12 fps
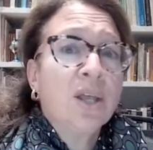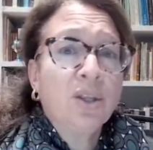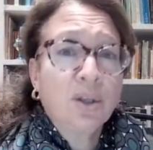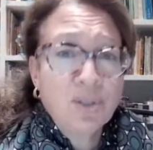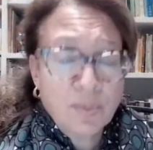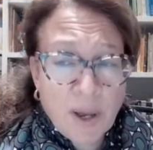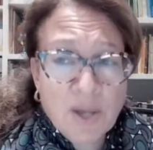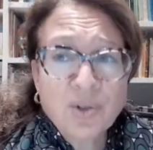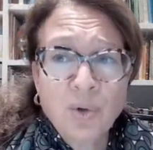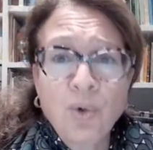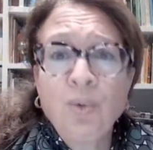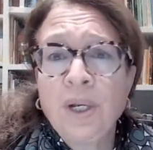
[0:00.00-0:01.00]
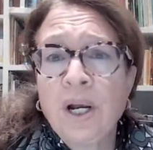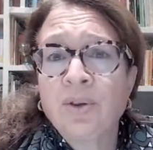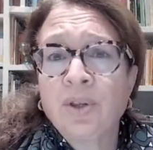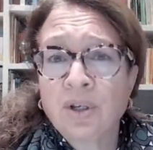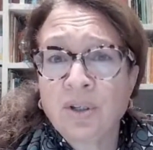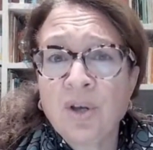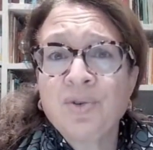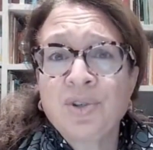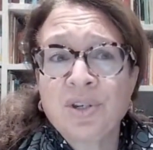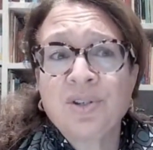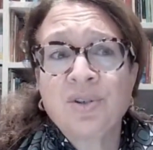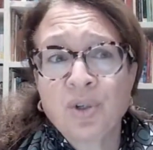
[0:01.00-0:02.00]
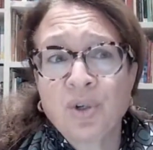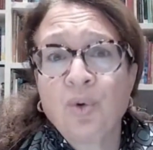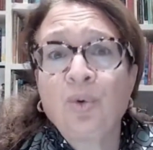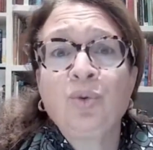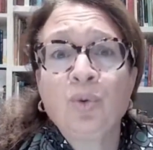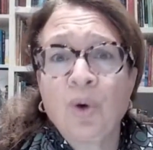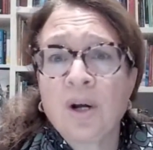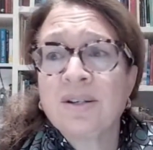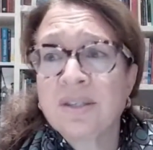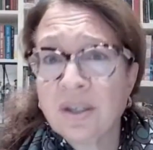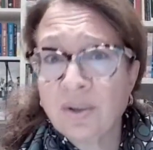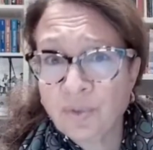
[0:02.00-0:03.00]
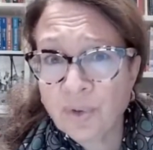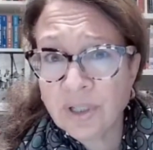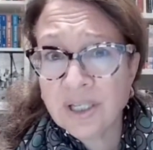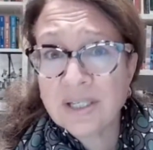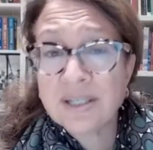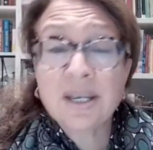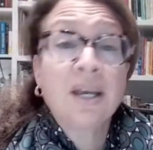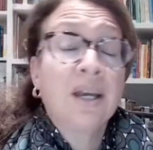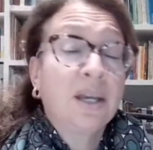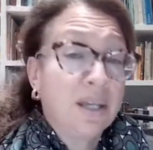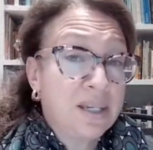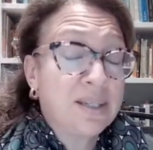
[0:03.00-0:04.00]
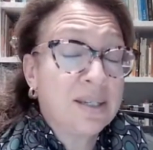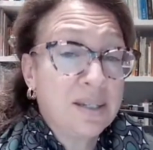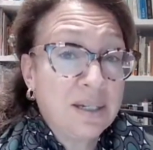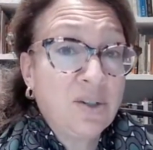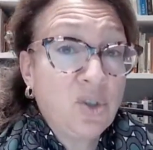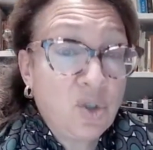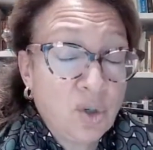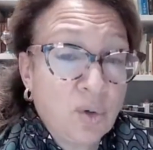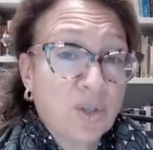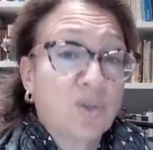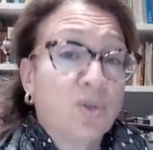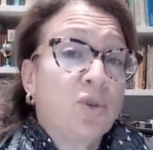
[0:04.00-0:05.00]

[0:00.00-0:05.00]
The apostle who we are the closest to through our sinfulness is indeed Judas.